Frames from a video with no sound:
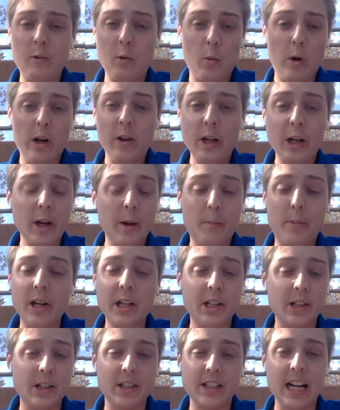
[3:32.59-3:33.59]
really good
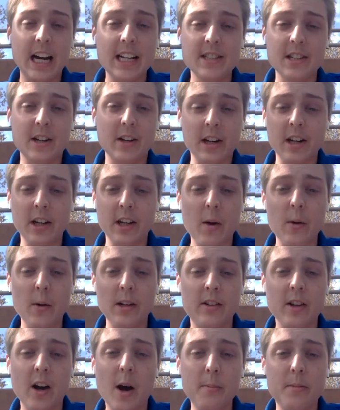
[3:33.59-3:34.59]
pitchers, guys that are going to go
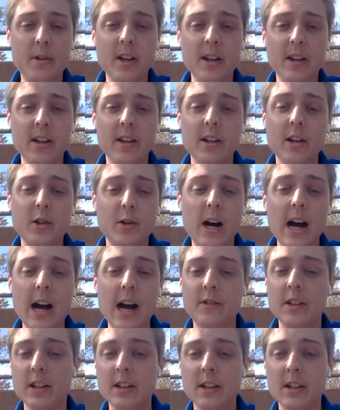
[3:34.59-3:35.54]
in the top 10 of the draft,